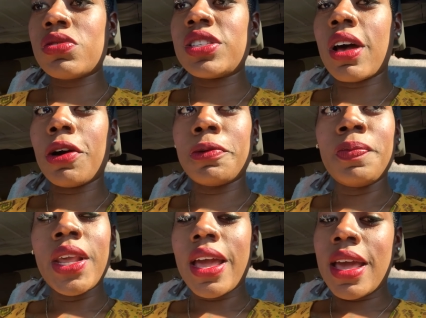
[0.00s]
So
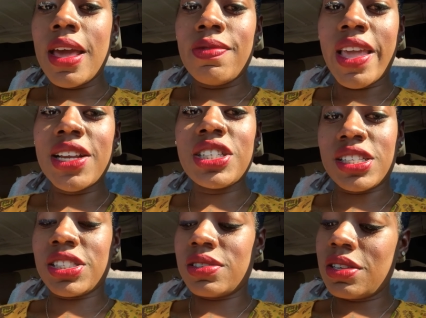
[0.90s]
that
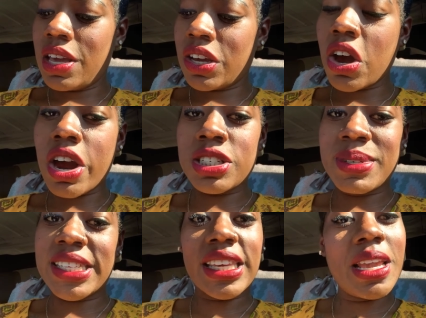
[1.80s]
just encouraged
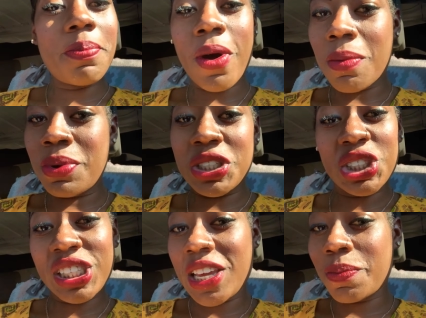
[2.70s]
me to keep on
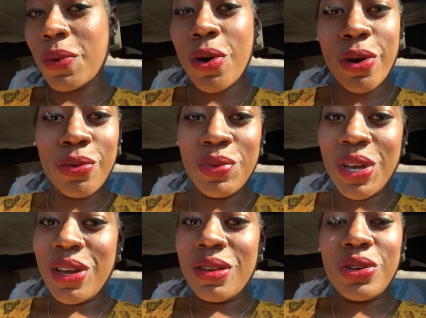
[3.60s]
pushing, keep on
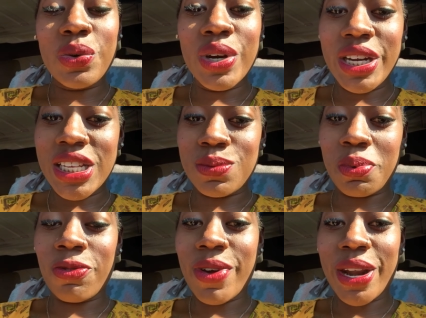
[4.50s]
doing these
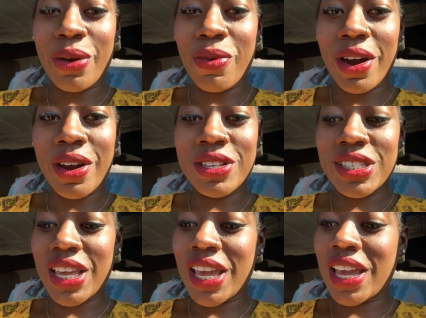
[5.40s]
prophetic words.
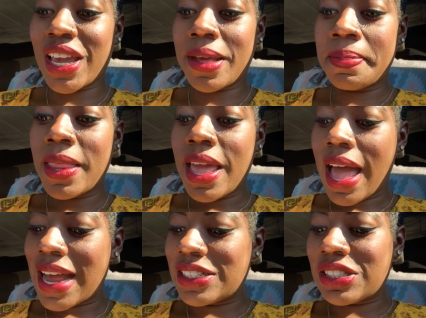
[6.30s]
And
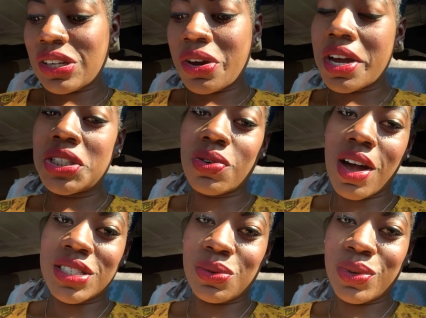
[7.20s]
I just encourage you
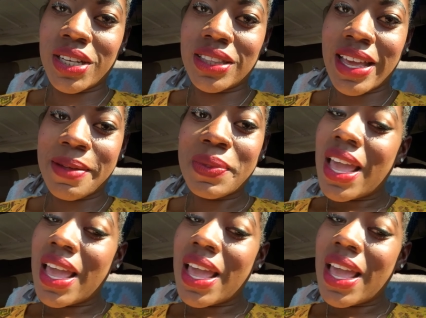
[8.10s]
all to read that.